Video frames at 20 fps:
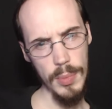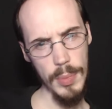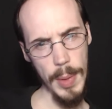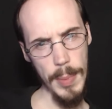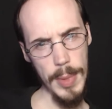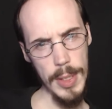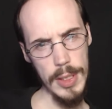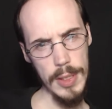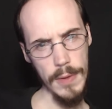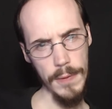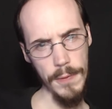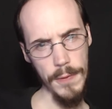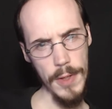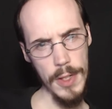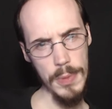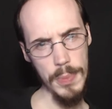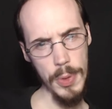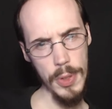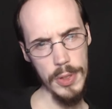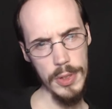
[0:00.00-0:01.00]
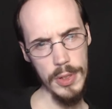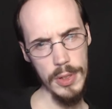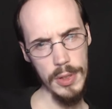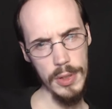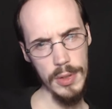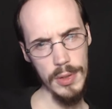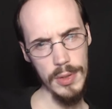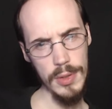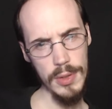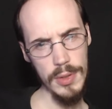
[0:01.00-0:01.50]
Maybe he's a fish
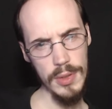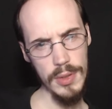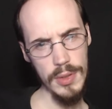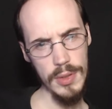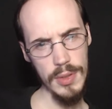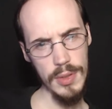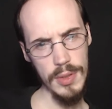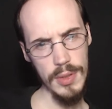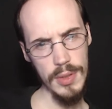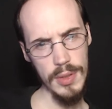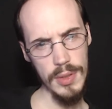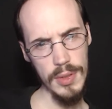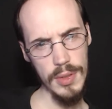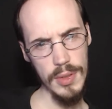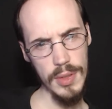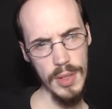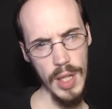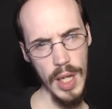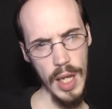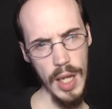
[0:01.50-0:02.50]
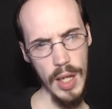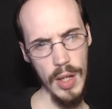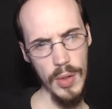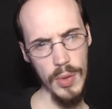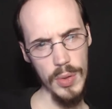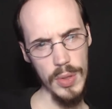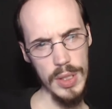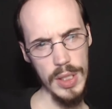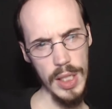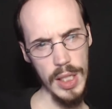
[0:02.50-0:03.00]
person? It
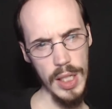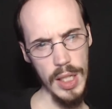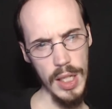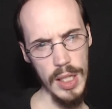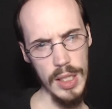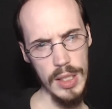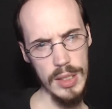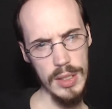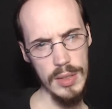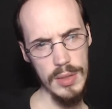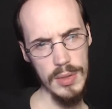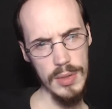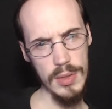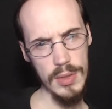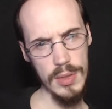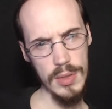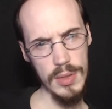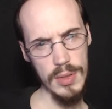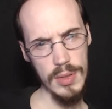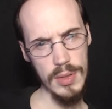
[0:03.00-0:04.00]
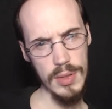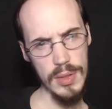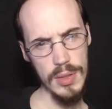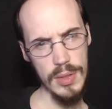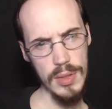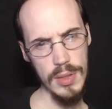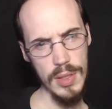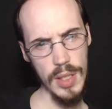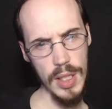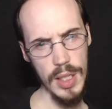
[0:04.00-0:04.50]
looks like he has,
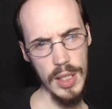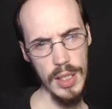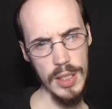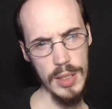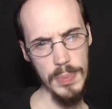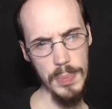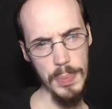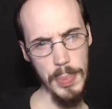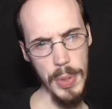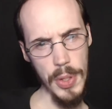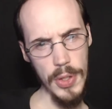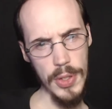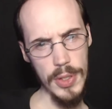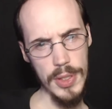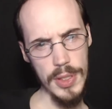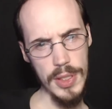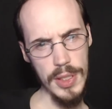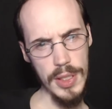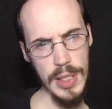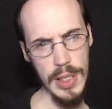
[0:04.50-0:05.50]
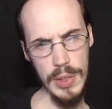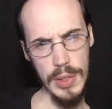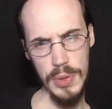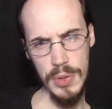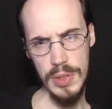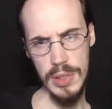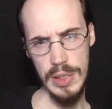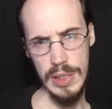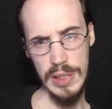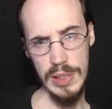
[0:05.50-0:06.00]
like, his beard's
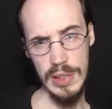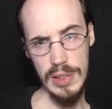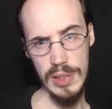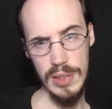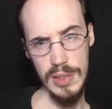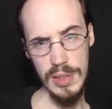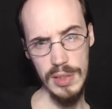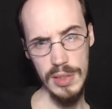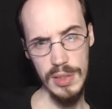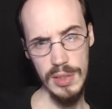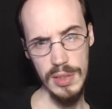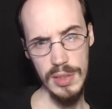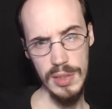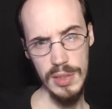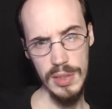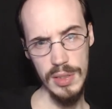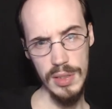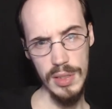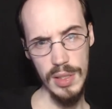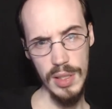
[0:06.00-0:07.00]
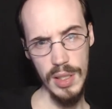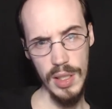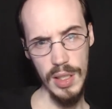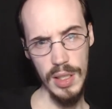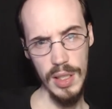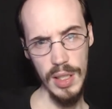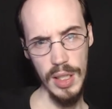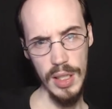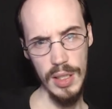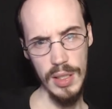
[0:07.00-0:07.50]
gills?
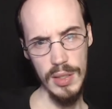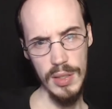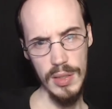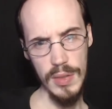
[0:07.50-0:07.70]
And, like,